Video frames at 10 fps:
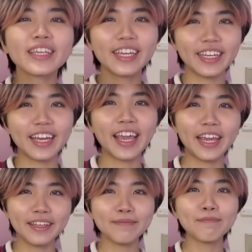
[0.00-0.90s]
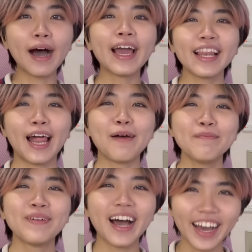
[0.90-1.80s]
He ate my lamb
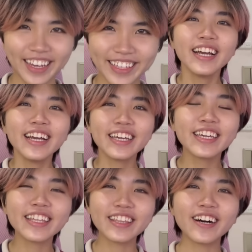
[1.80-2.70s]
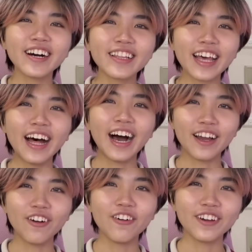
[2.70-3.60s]
pie. He thought that I
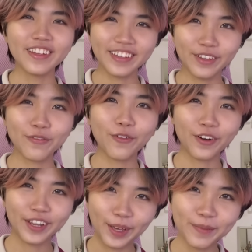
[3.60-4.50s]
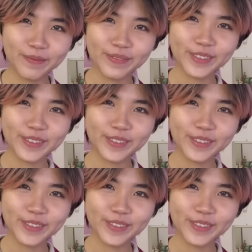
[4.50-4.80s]
ordered it for him,